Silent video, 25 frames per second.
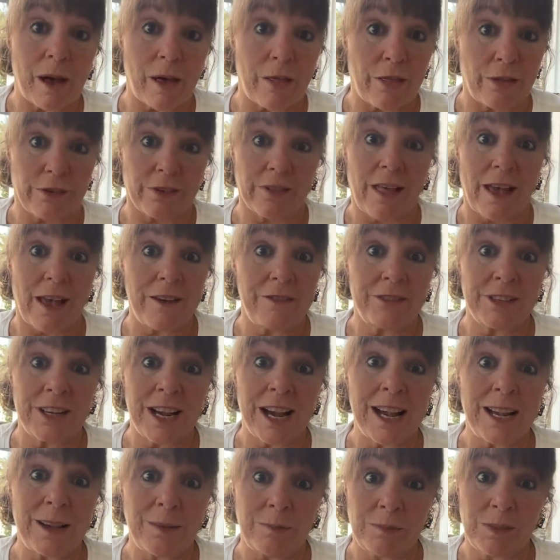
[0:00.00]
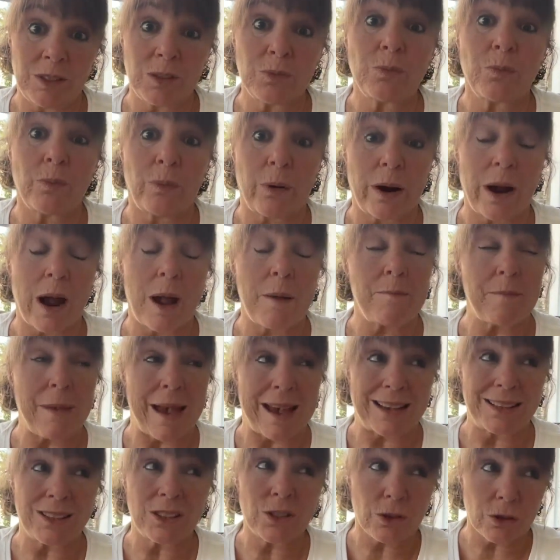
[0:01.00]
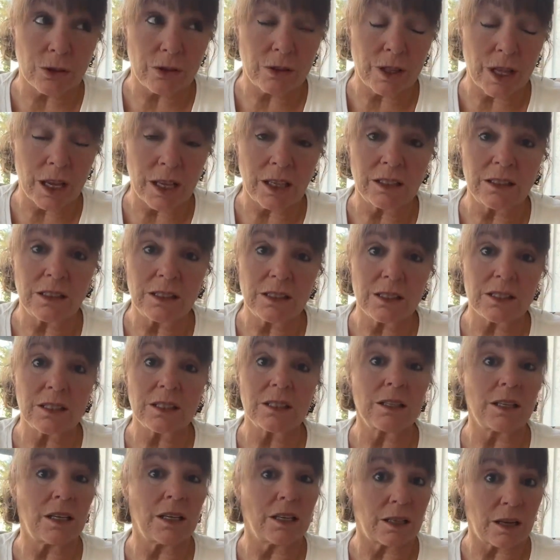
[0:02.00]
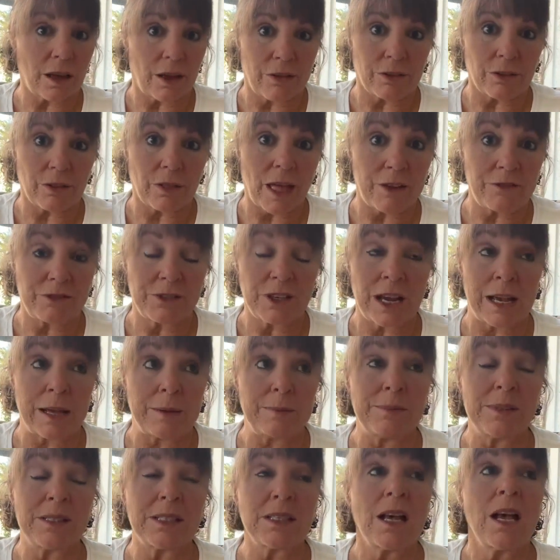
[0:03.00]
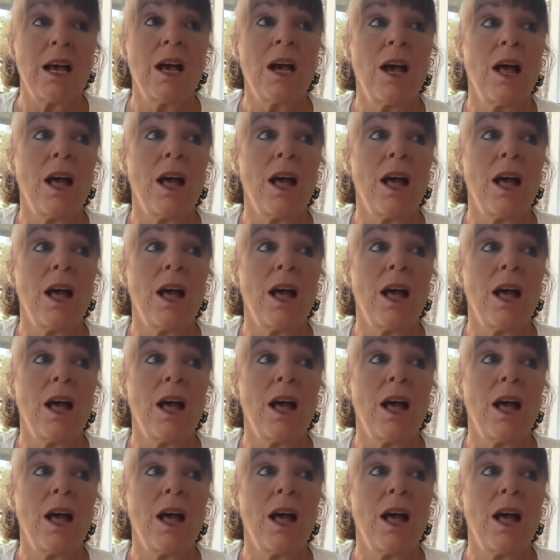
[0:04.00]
other lifetimes where I mastered things in other lifetimes